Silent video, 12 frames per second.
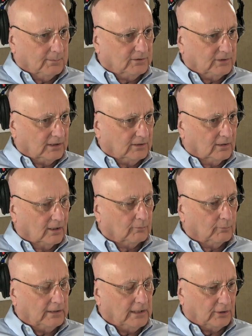teacher.
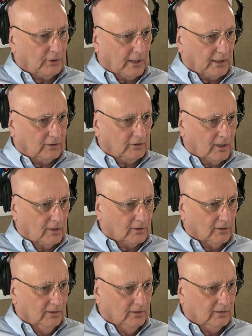Well, now you had a
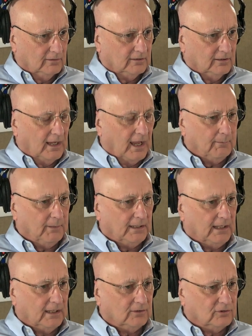daughter. How many
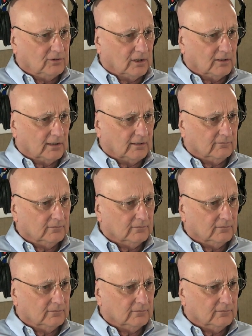kids did y'all have?